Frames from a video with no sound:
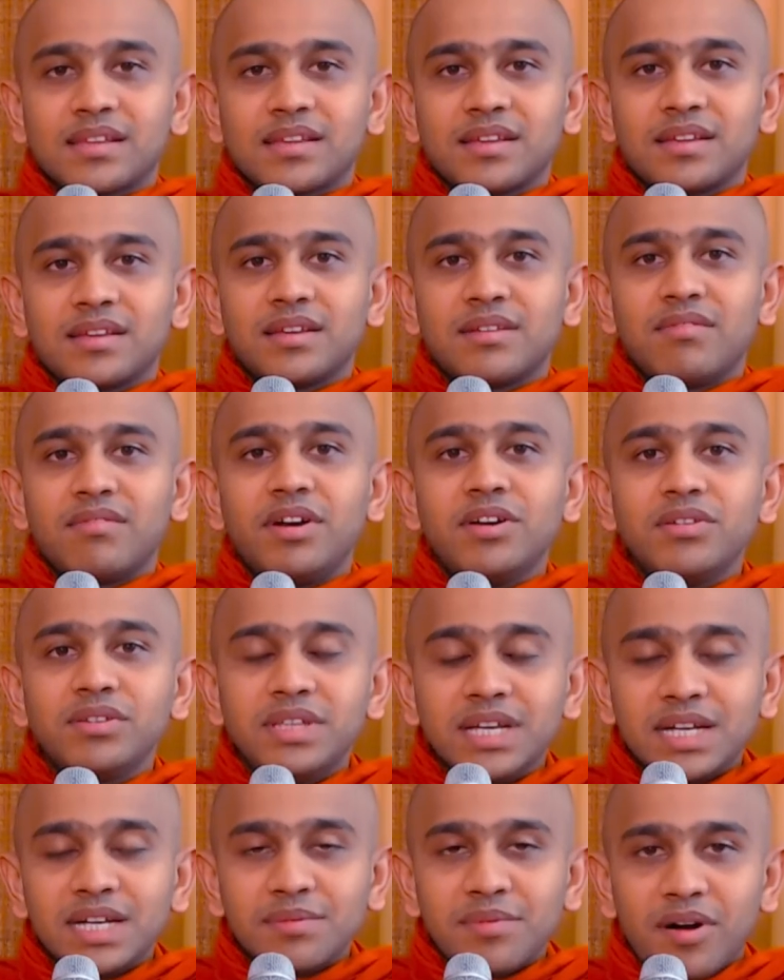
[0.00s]
What do you think
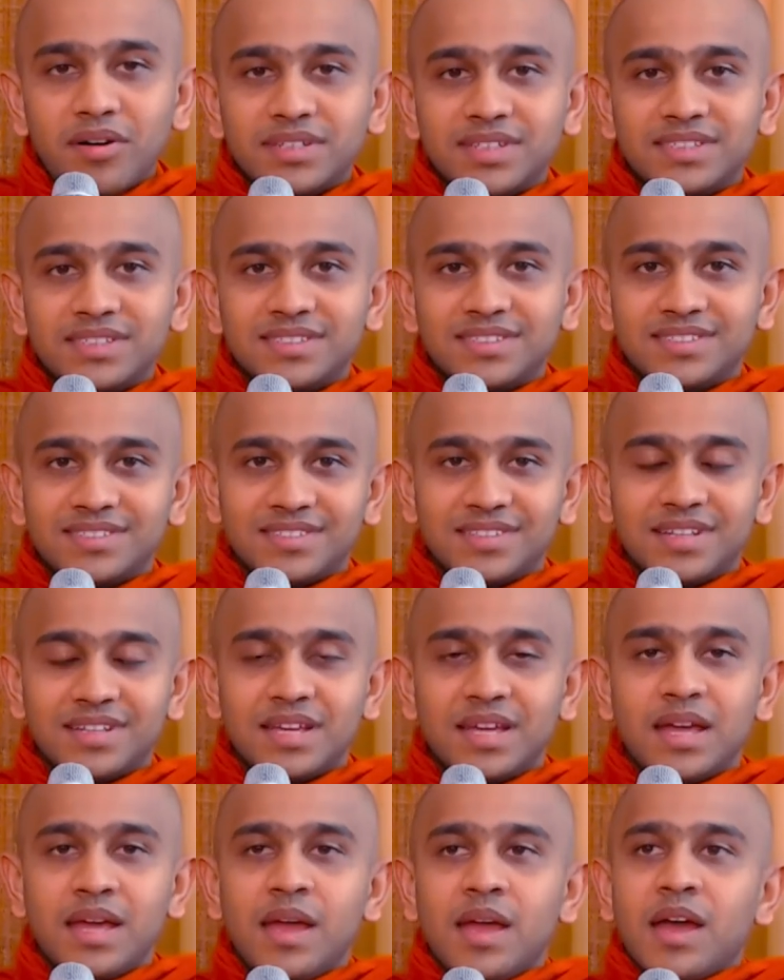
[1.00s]
about it?
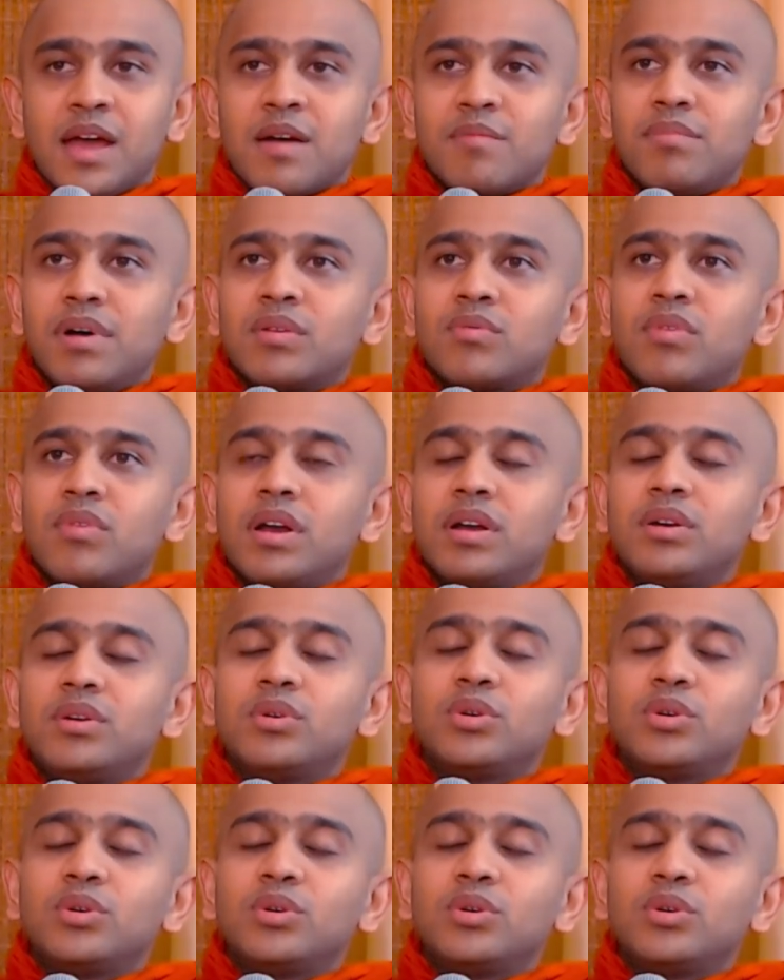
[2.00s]
But what do?